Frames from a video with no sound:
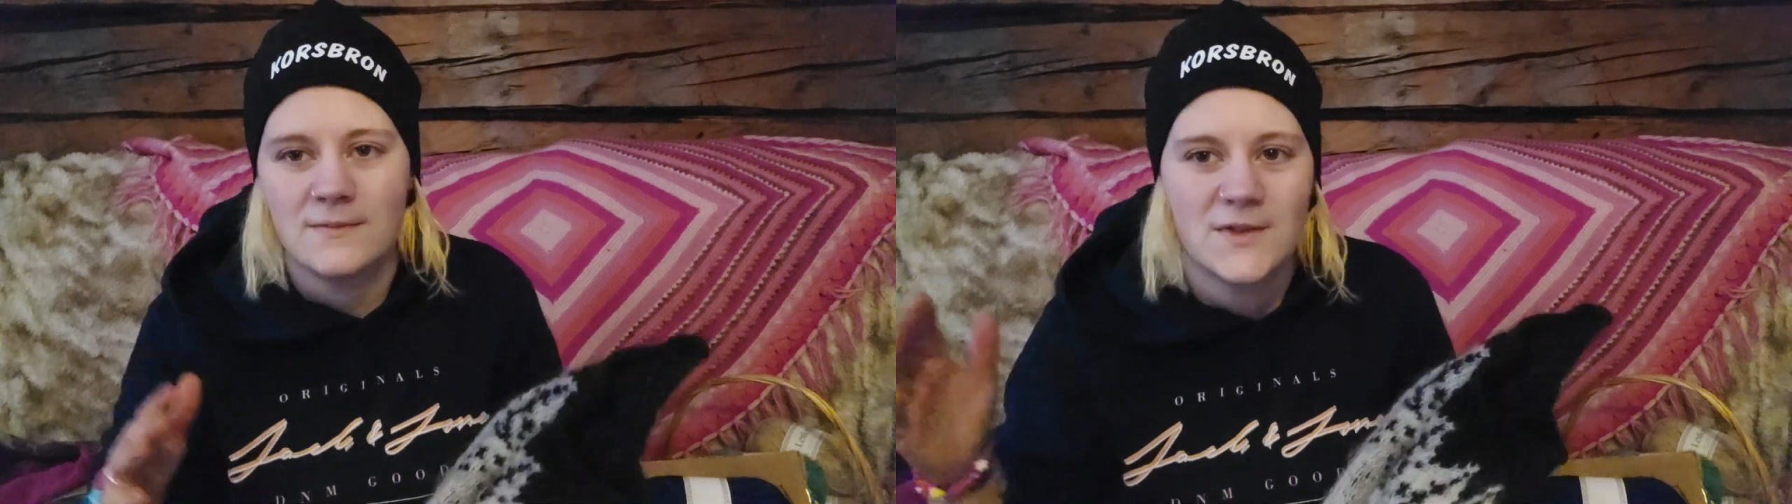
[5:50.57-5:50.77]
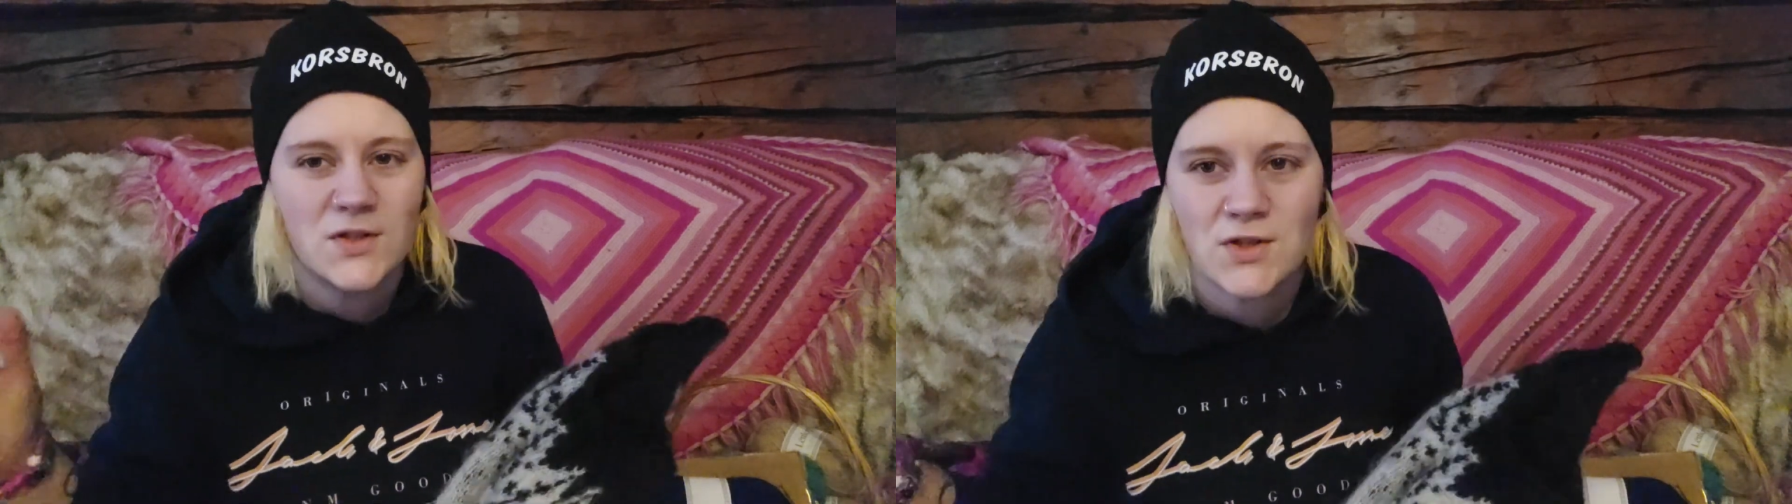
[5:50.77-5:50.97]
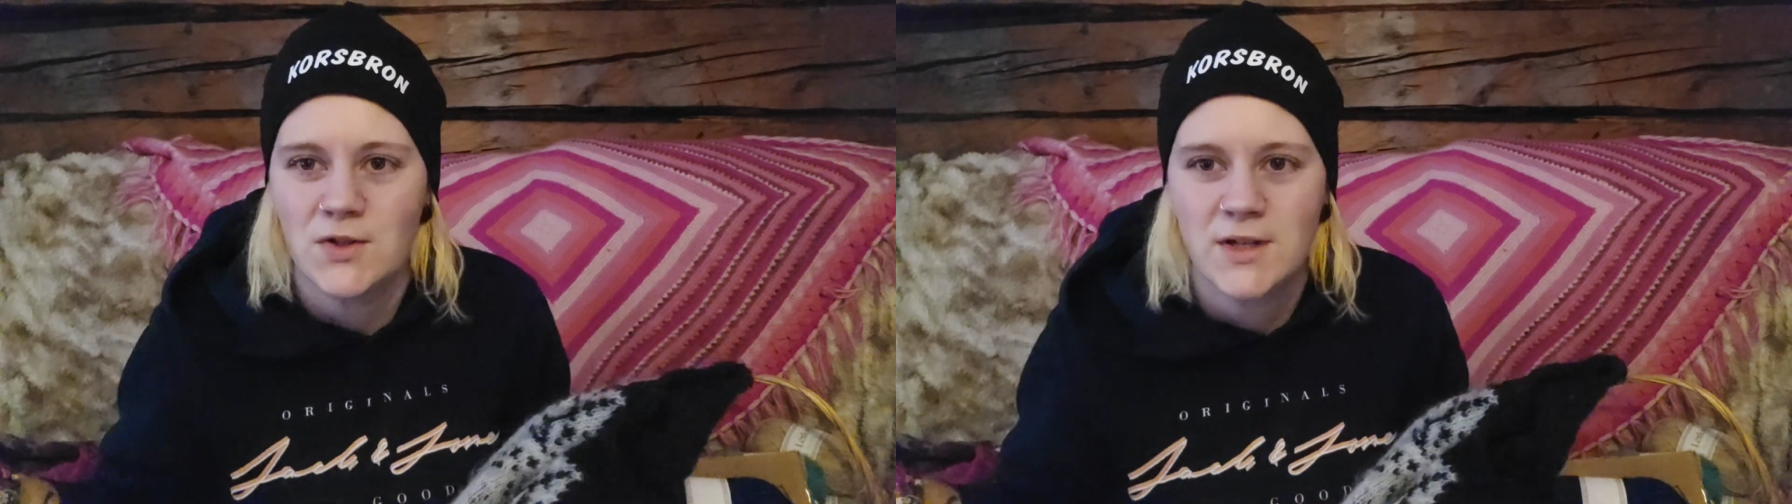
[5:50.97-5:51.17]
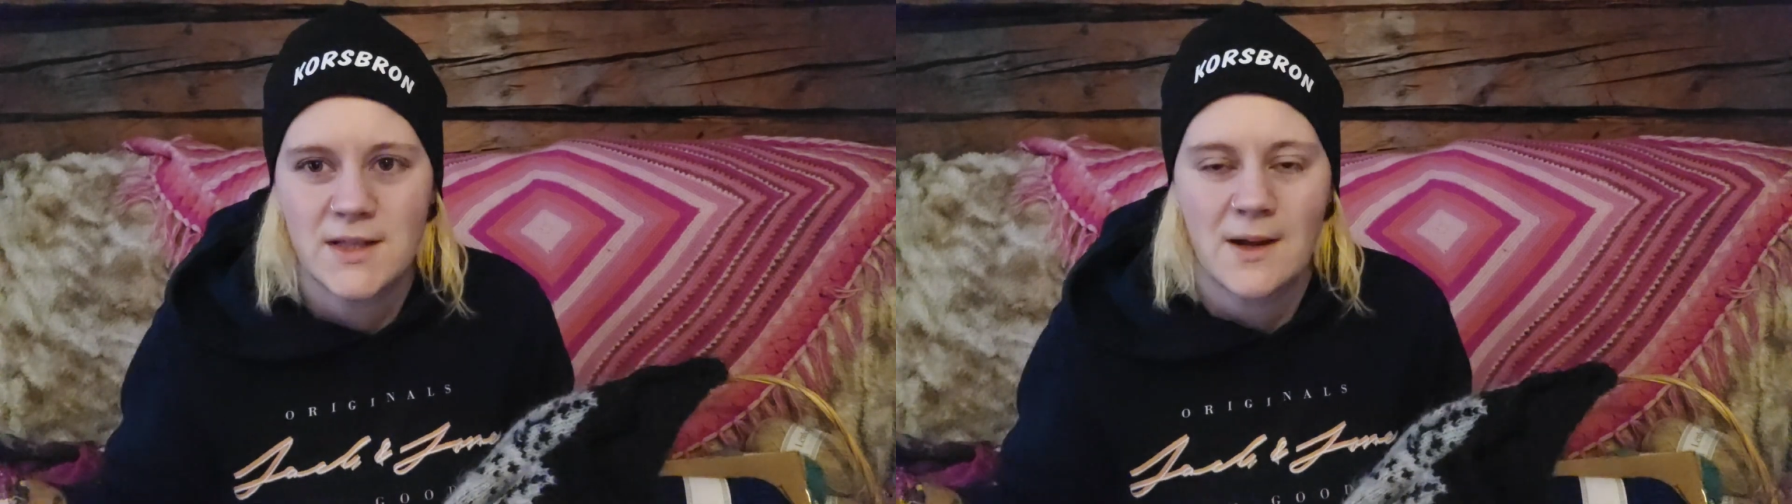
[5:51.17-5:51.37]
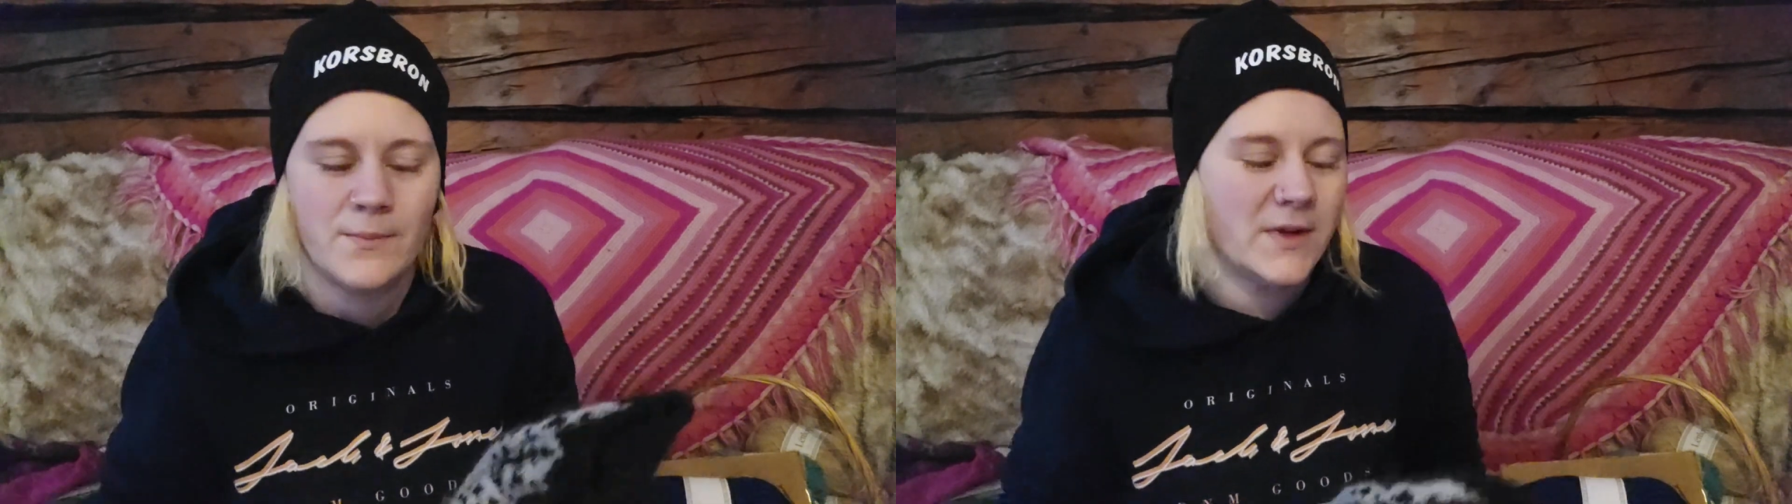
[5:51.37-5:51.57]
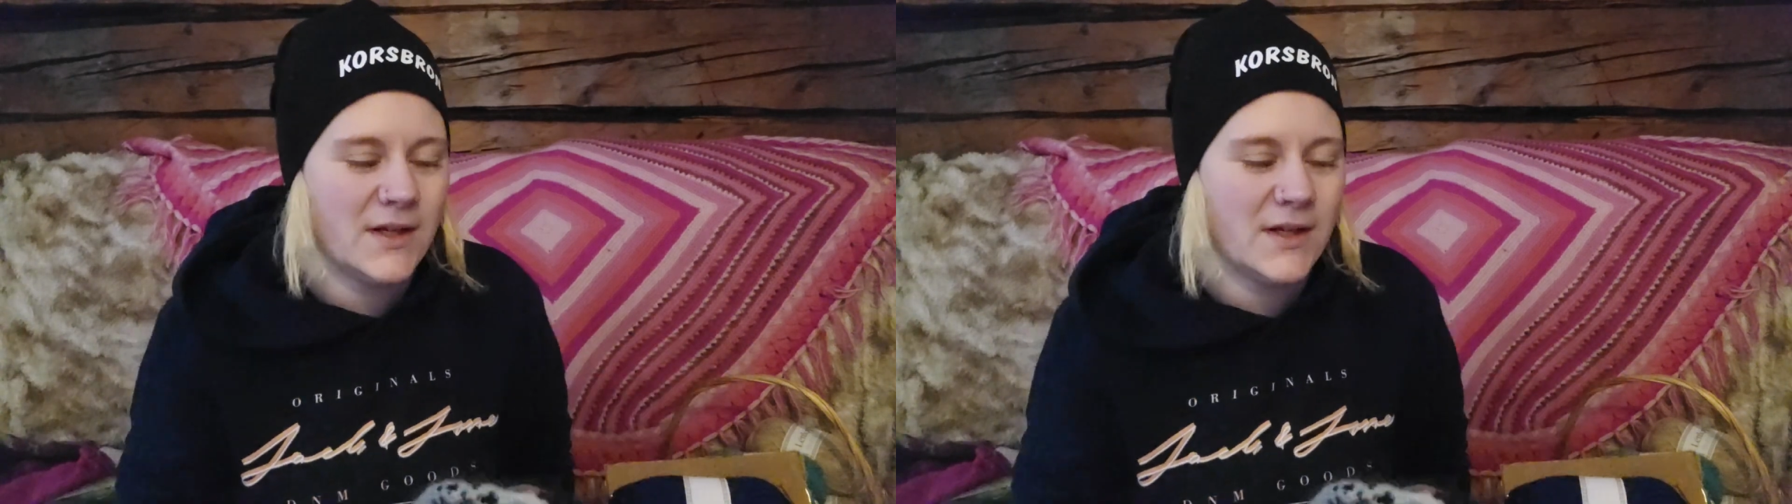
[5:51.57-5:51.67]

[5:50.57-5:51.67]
just look it up.